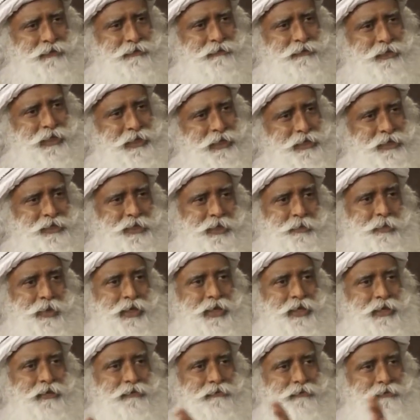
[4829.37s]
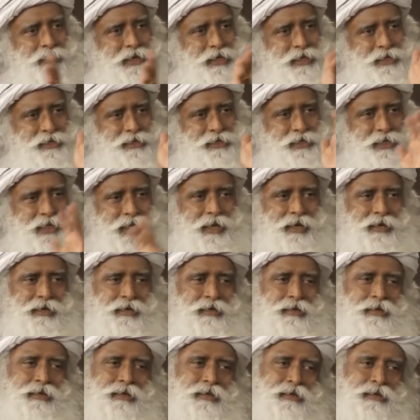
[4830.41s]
Where does it begin? Where does it end?